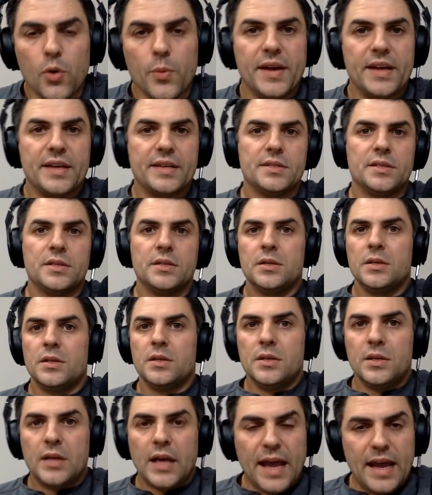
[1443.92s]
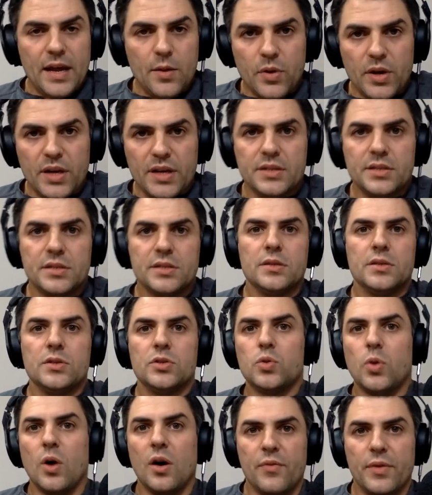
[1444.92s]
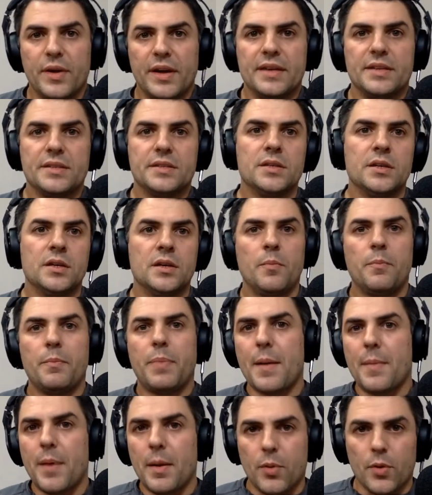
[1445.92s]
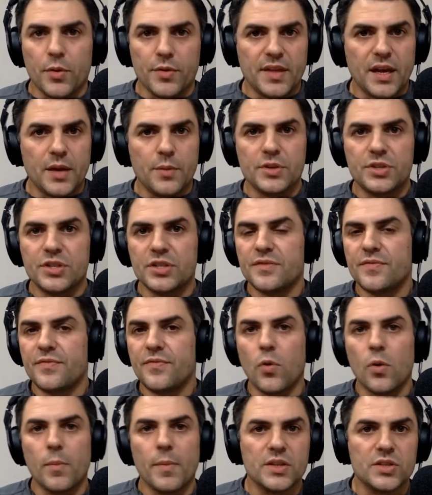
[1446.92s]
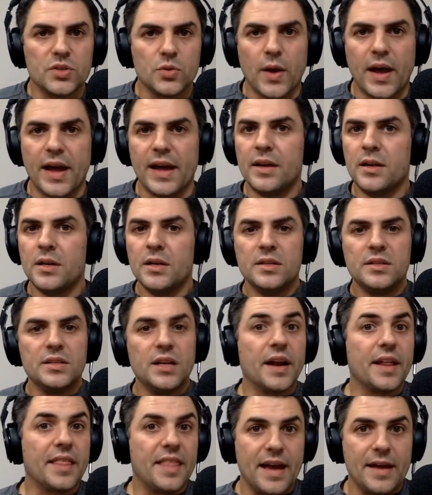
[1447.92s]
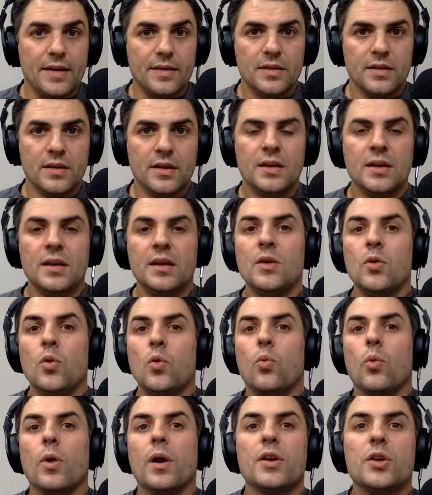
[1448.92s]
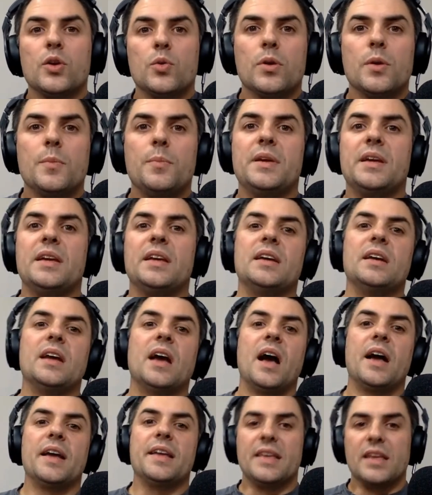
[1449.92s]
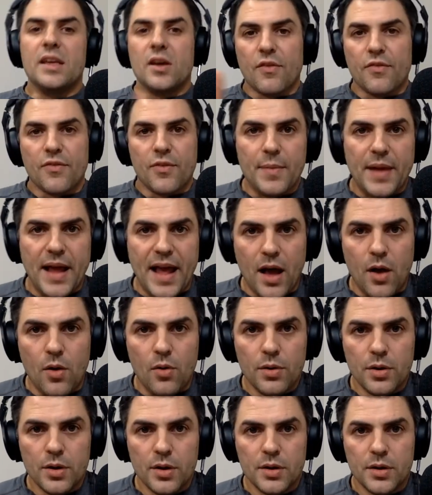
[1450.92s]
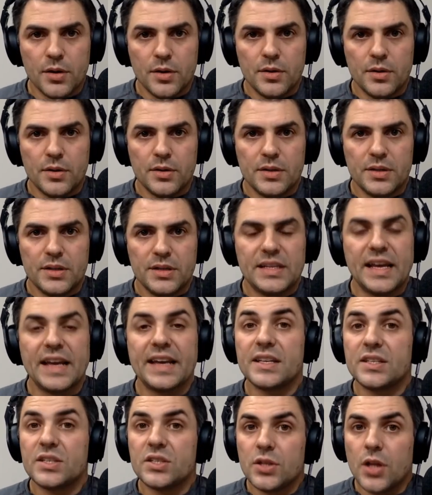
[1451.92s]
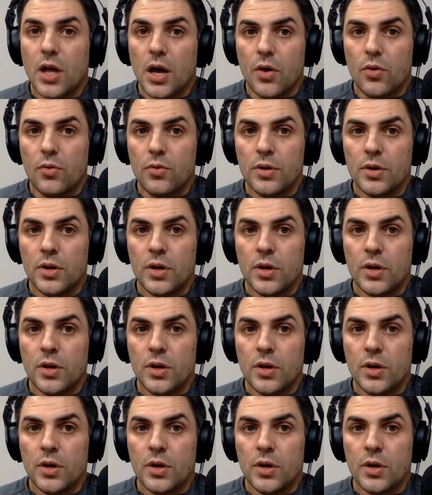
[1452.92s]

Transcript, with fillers: weeks, eight weeks, 12 weeks, by my birthday, which is four months away. None of that. Where do you want to be a year from now? Take it slow